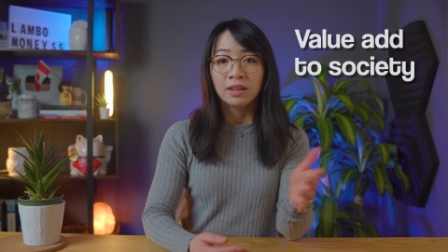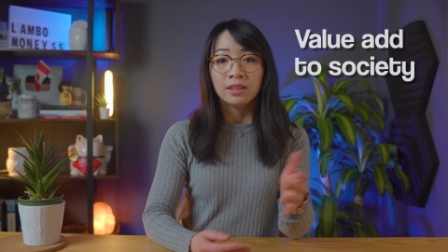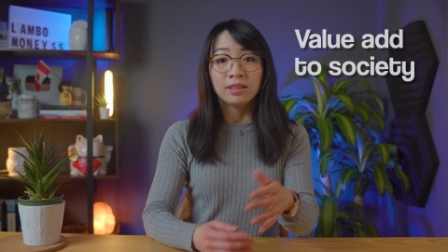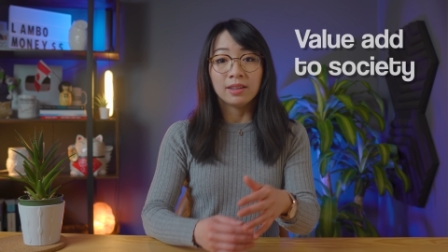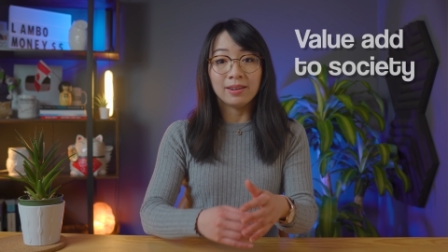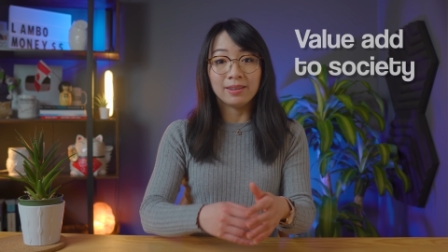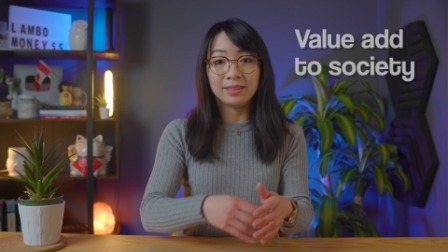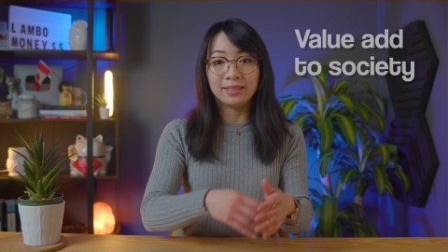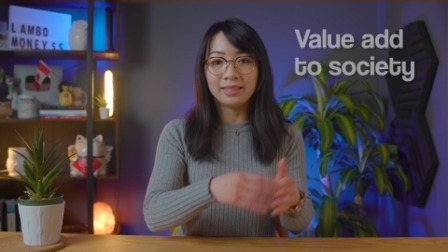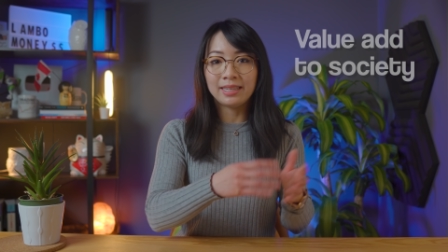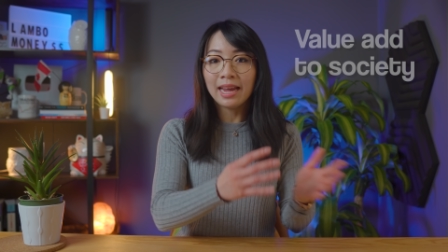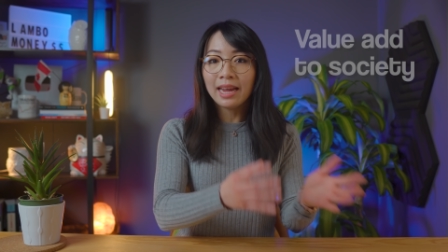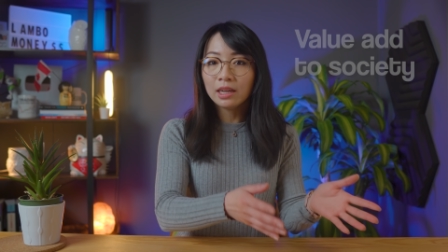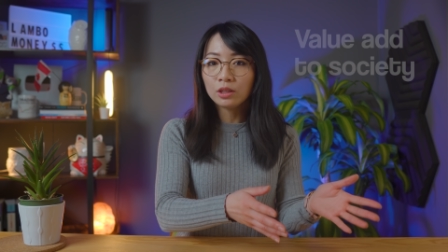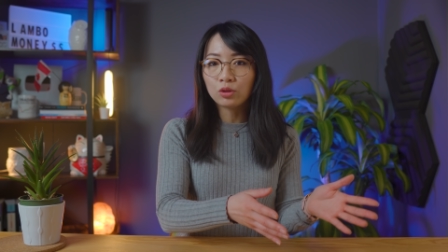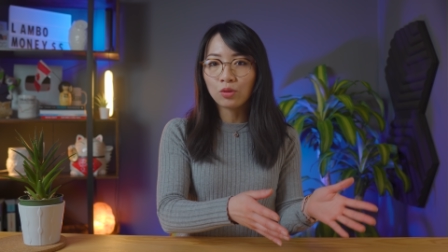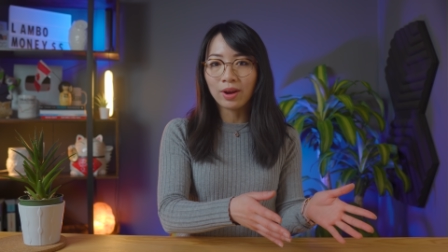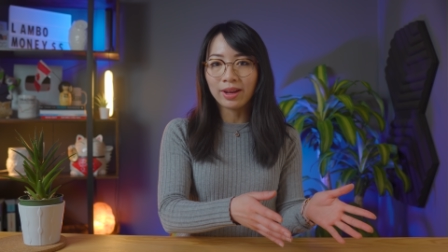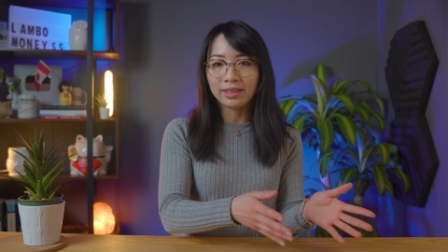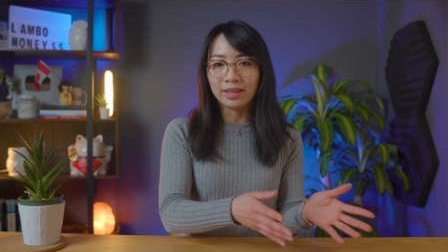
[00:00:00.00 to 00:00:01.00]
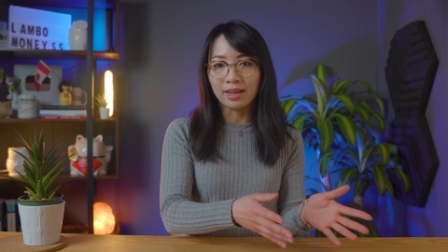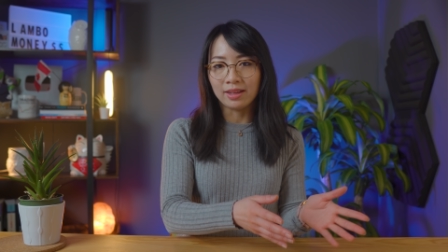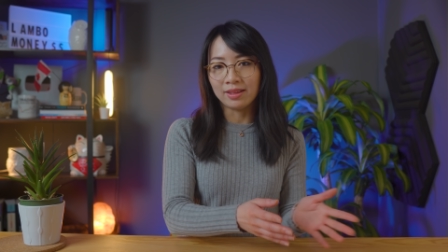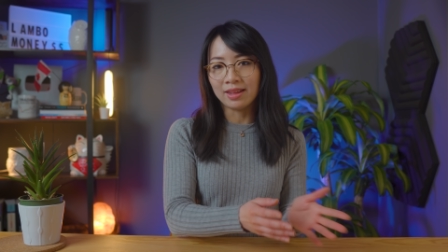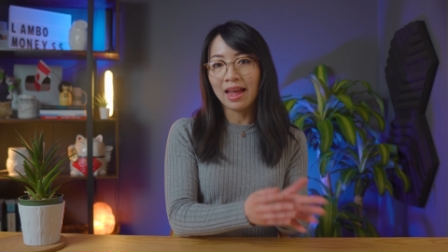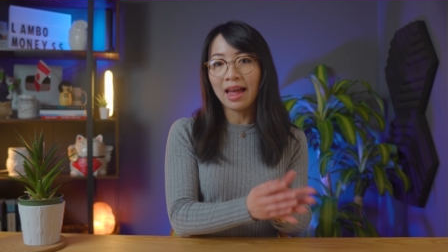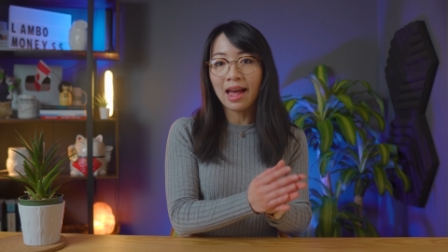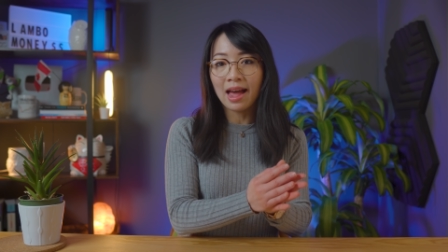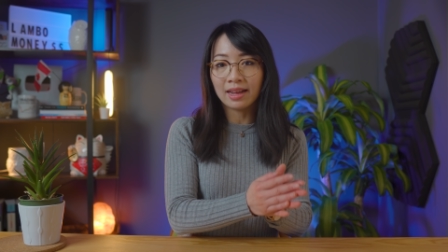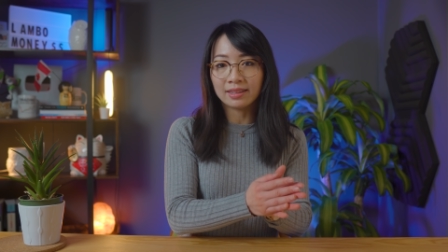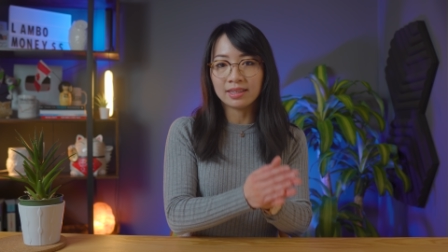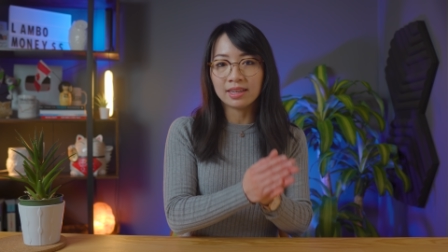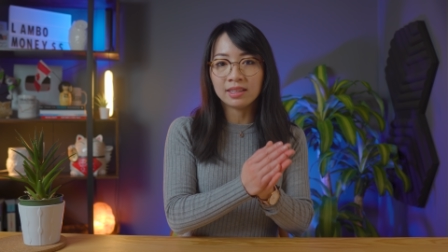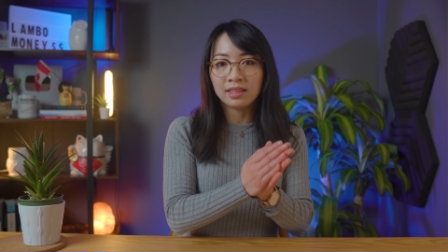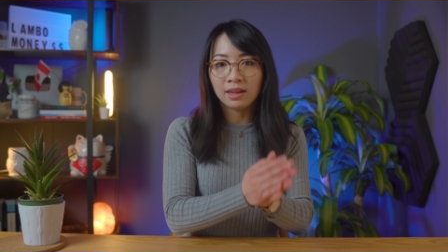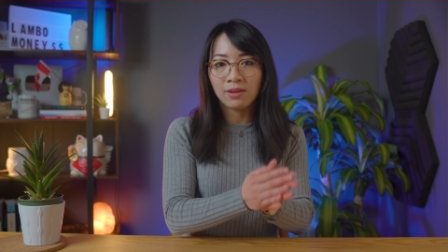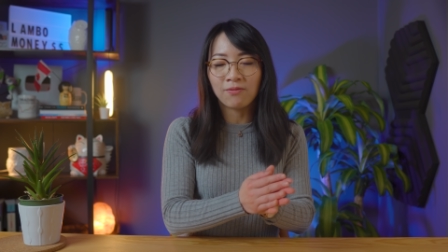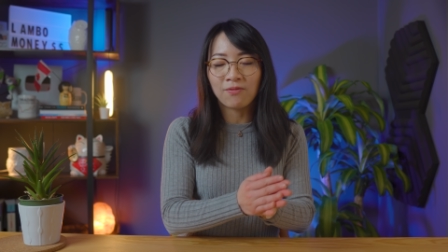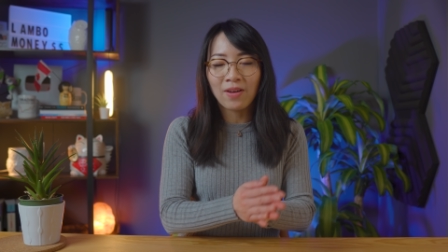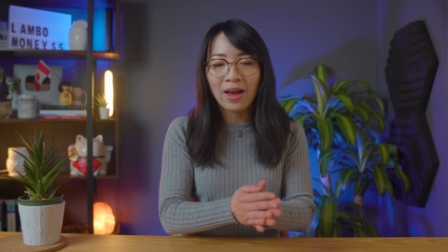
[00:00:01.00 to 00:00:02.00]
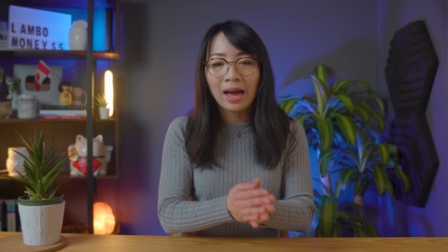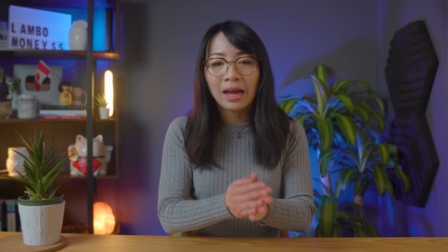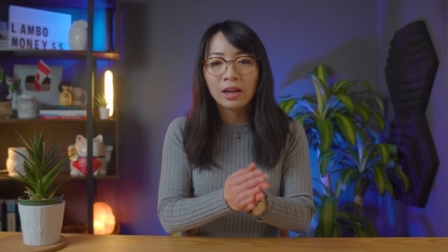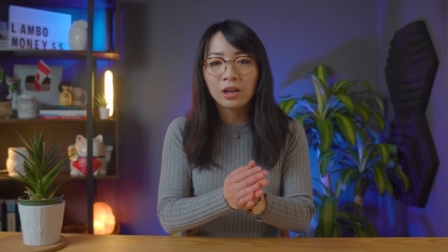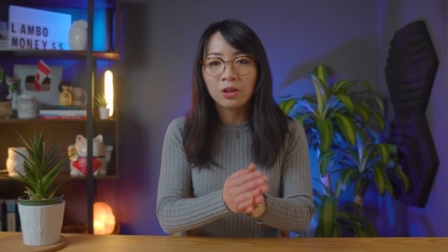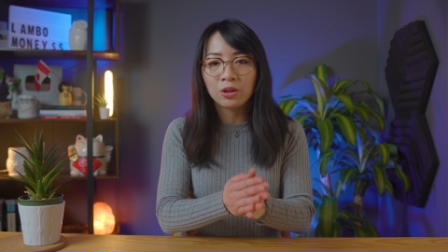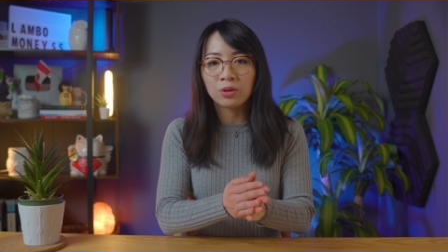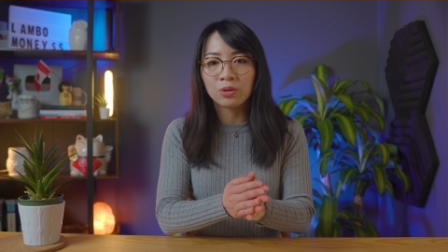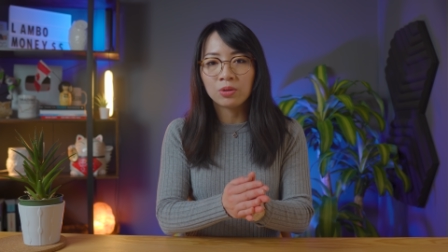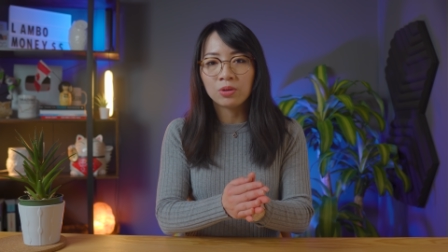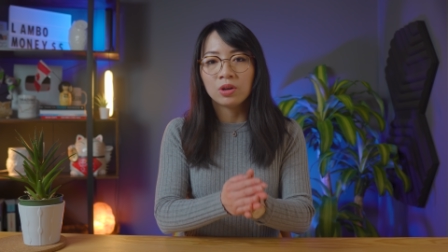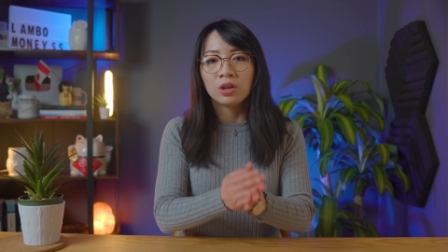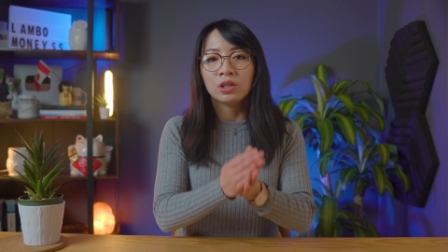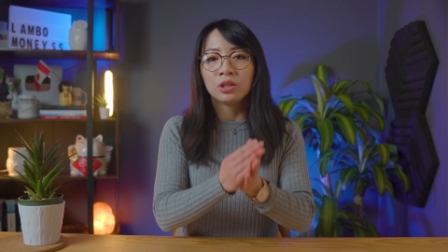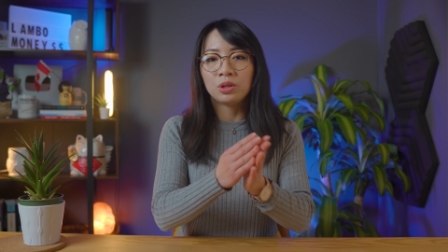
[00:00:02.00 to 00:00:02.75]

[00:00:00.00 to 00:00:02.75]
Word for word: Does day trading add any value